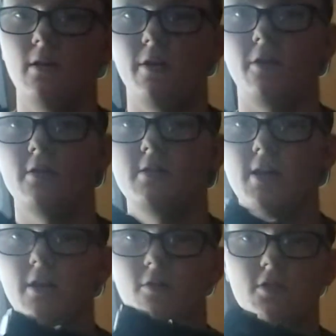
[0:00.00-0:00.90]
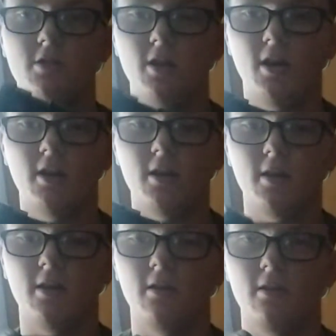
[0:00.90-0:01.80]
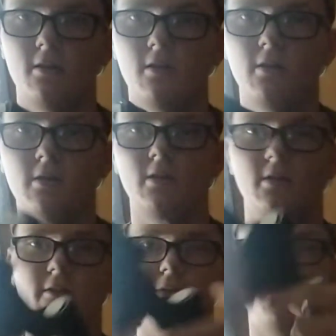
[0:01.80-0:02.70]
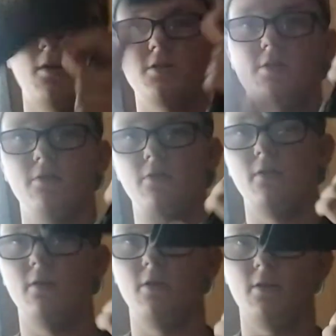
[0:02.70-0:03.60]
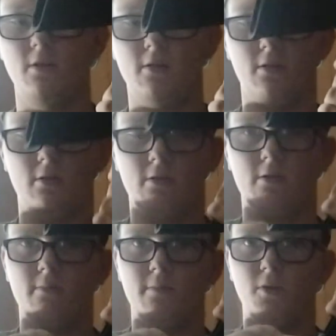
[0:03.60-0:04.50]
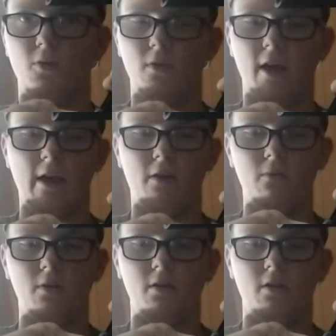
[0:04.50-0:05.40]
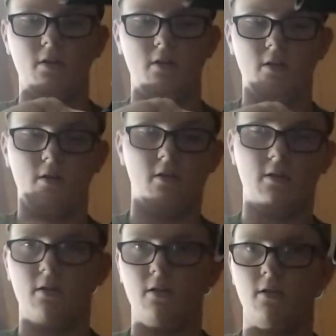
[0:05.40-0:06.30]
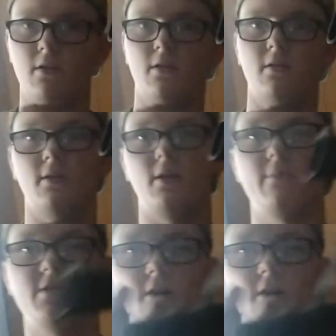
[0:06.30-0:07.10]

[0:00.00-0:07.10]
Now you're going to take your stock, if you want to, pull out, and it comes